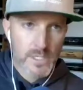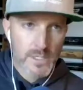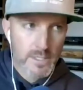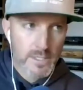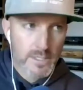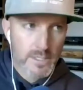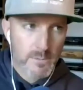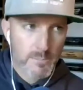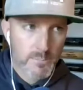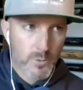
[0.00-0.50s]
that
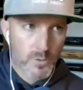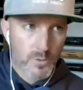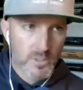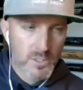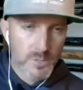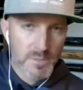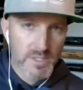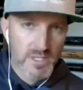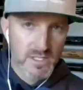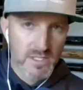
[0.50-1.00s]
it's important
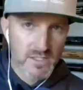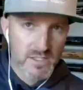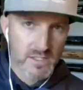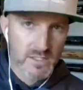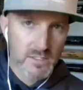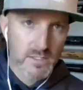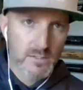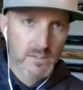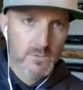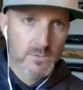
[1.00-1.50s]
to be
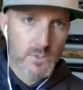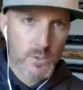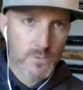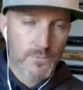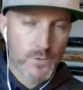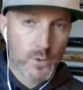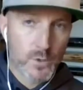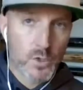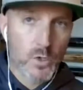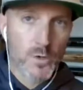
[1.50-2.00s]
consistent? So if
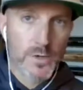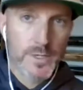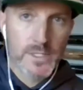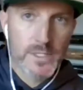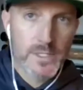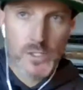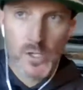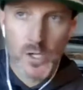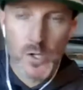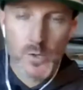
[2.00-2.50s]
you're going
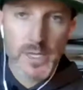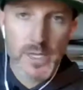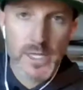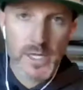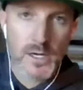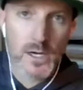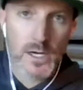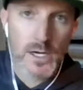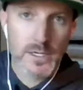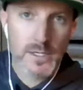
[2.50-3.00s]
to go in
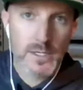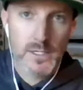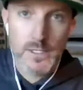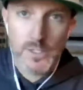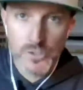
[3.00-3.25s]
on